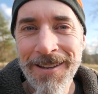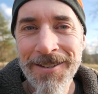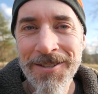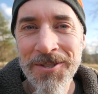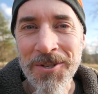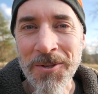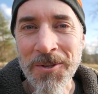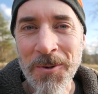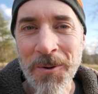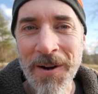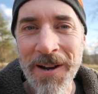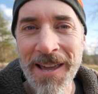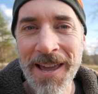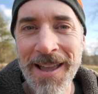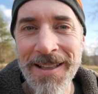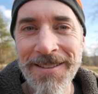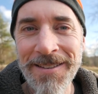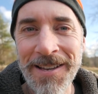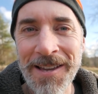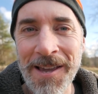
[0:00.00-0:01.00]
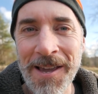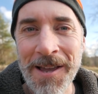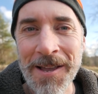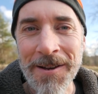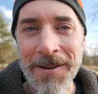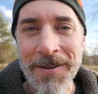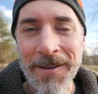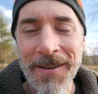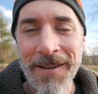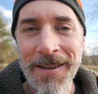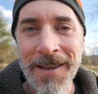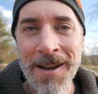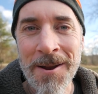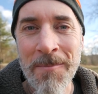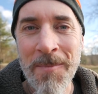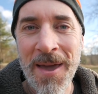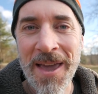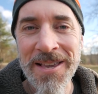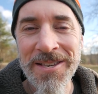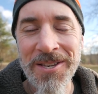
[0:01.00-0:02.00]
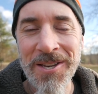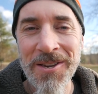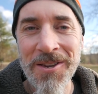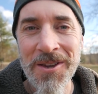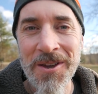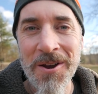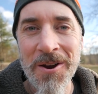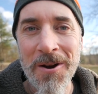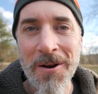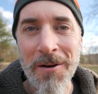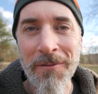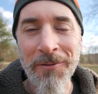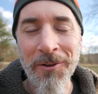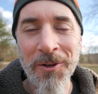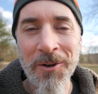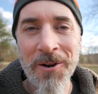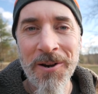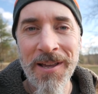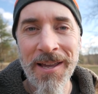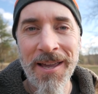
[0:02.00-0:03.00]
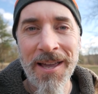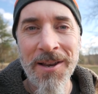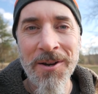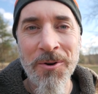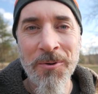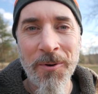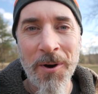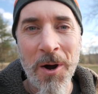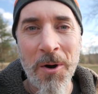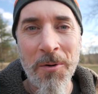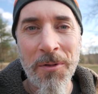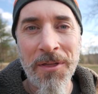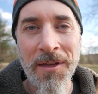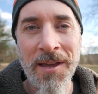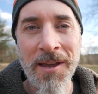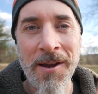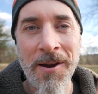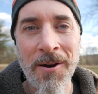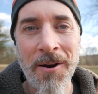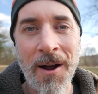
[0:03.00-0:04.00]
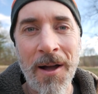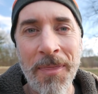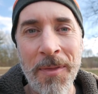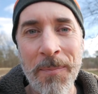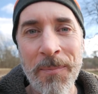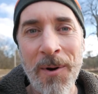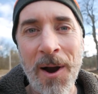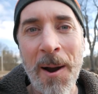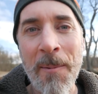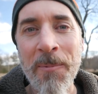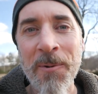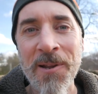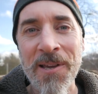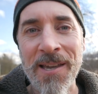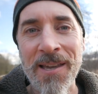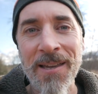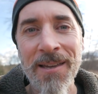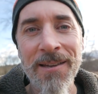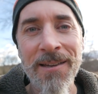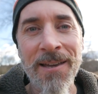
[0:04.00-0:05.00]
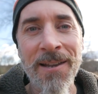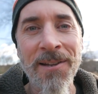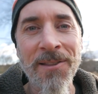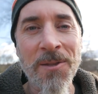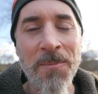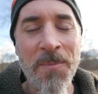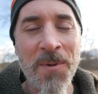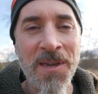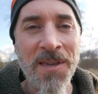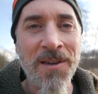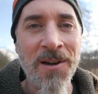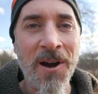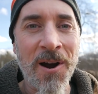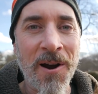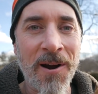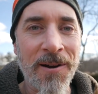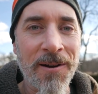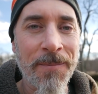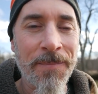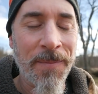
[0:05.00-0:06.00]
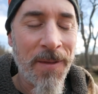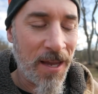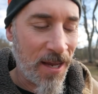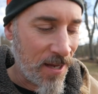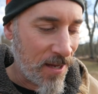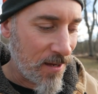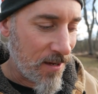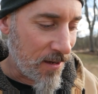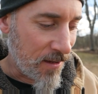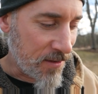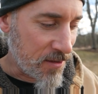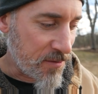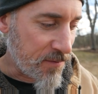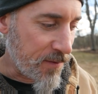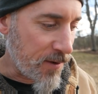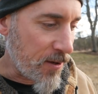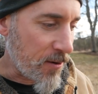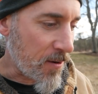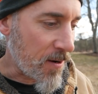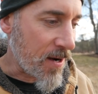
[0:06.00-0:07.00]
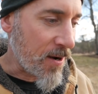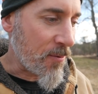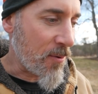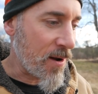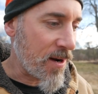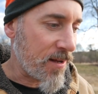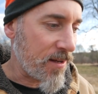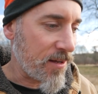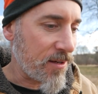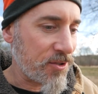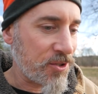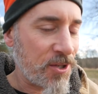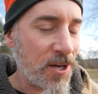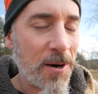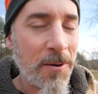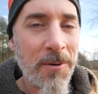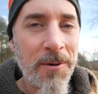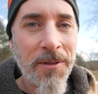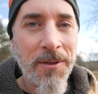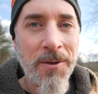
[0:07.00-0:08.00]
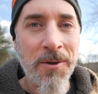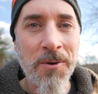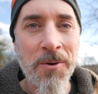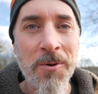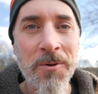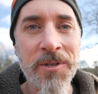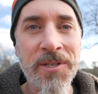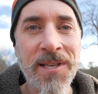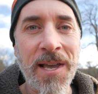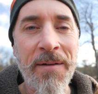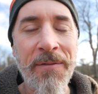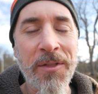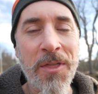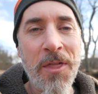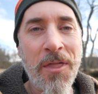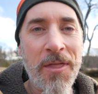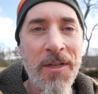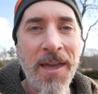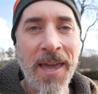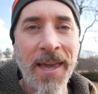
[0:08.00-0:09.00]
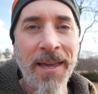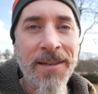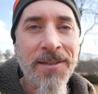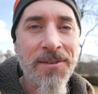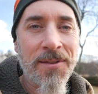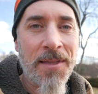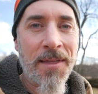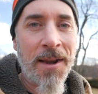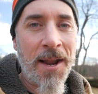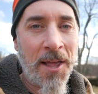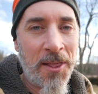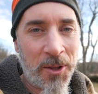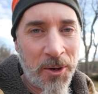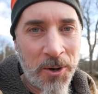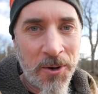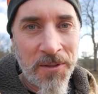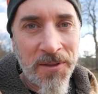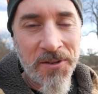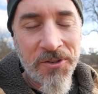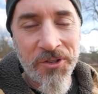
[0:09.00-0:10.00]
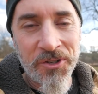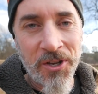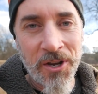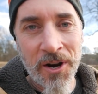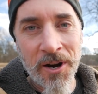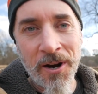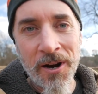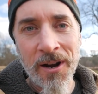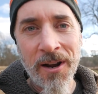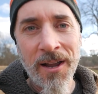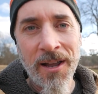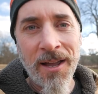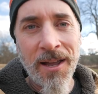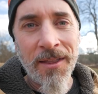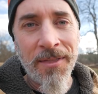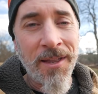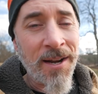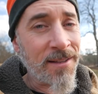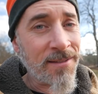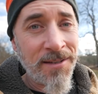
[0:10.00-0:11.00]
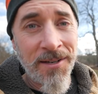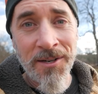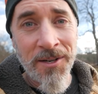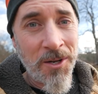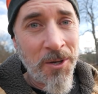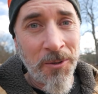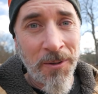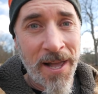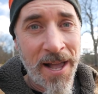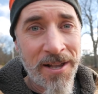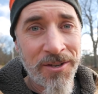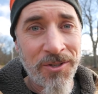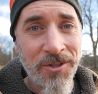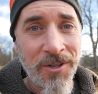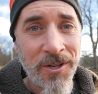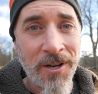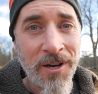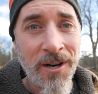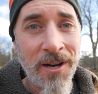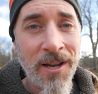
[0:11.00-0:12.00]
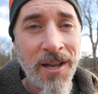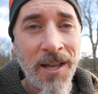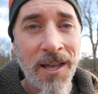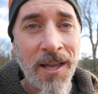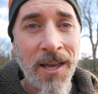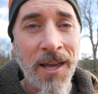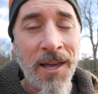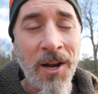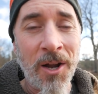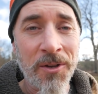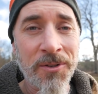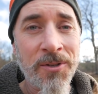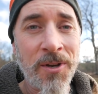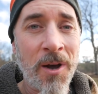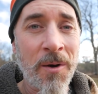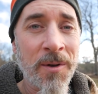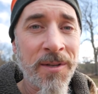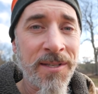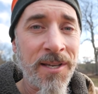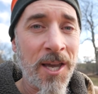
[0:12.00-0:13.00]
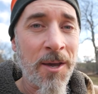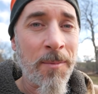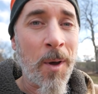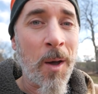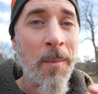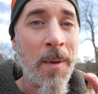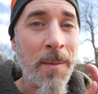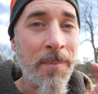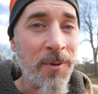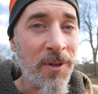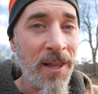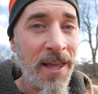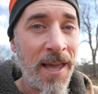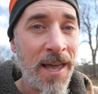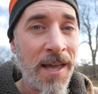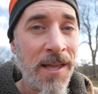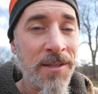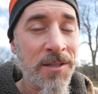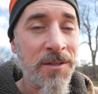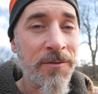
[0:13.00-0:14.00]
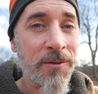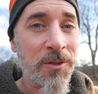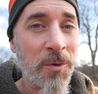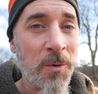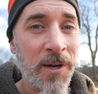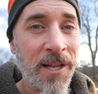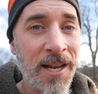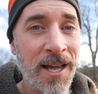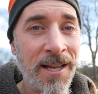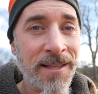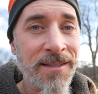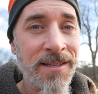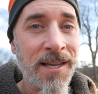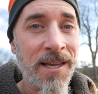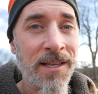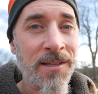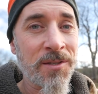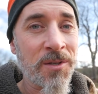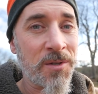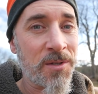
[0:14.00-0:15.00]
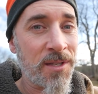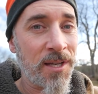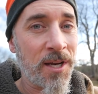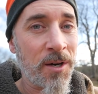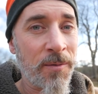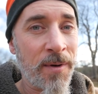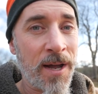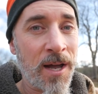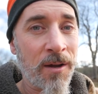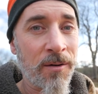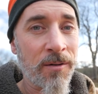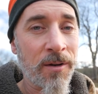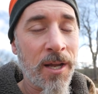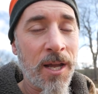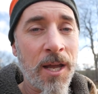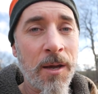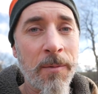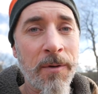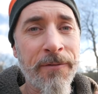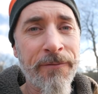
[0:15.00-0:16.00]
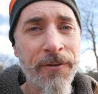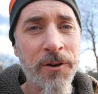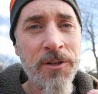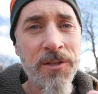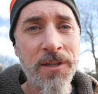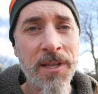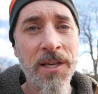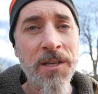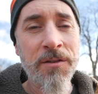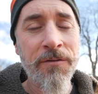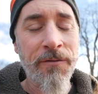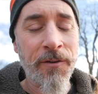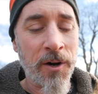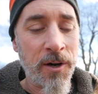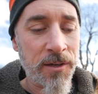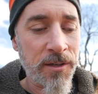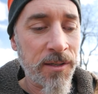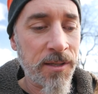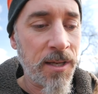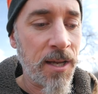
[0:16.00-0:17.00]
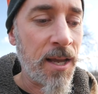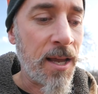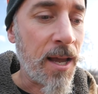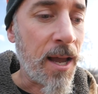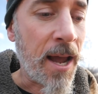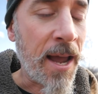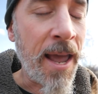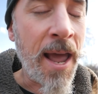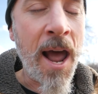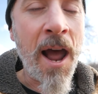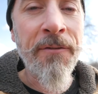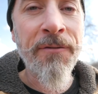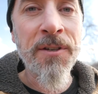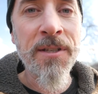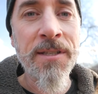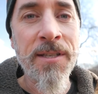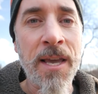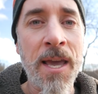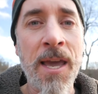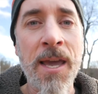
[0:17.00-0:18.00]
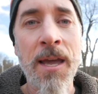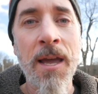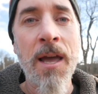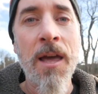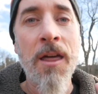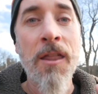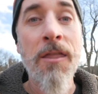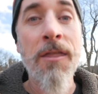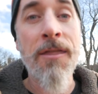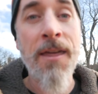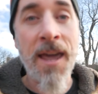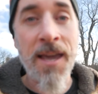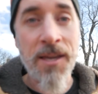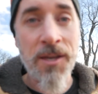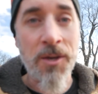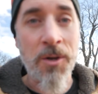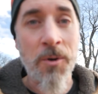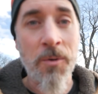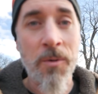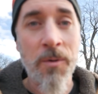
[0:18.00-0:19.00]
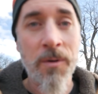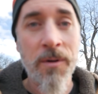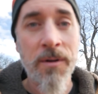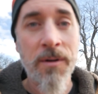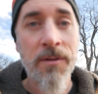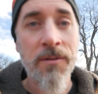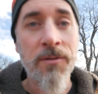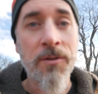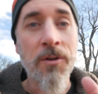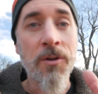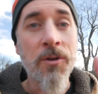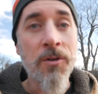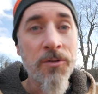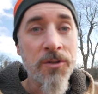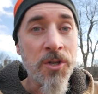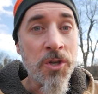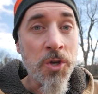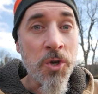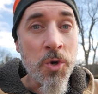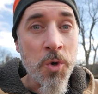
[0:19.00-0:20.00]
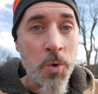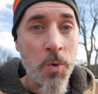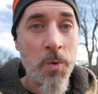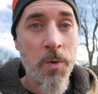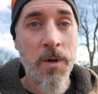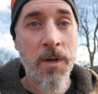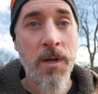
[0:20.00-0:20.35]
So 2018, an amazing year of learning and growth here on the property and at the bee yard. In this video, I wanna share with you seven things that I learned this year that I didn't know last year. And also I wanna tell you about my plans for 2019, so stick around. But first things first, I have to say thank you to you.